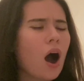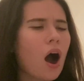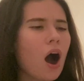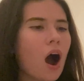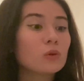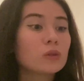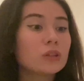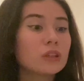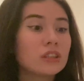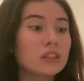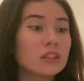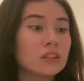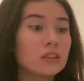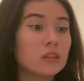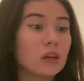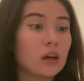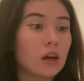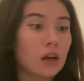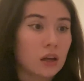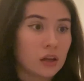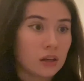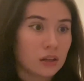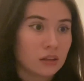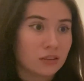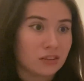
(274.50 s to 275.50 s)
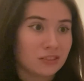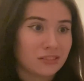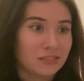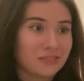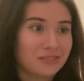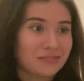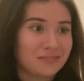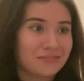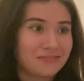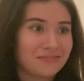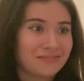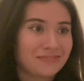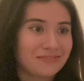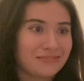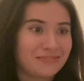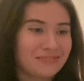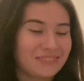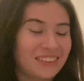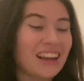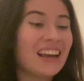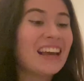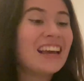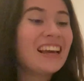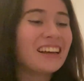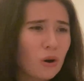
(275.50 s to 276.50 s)
Holy hell. Oh
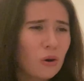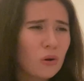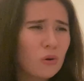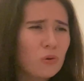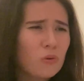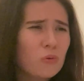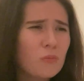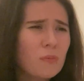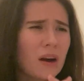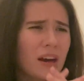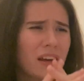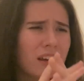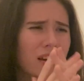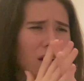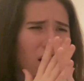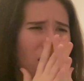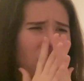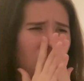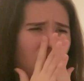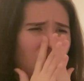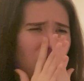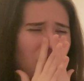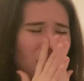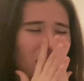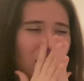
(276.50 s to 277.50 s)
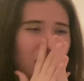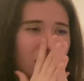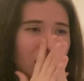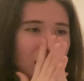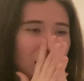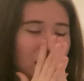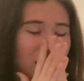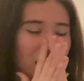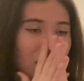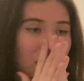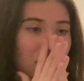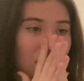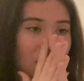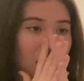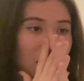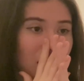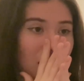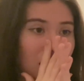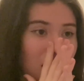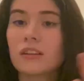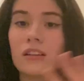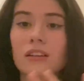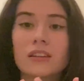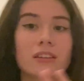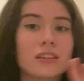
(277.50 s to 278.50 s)
my
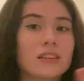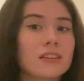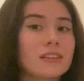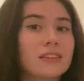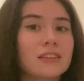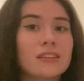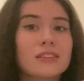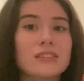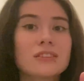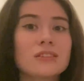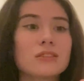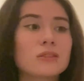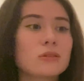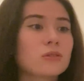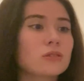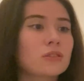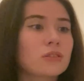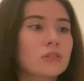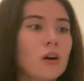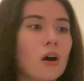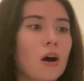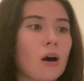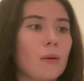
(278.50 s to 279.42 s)
god. This looks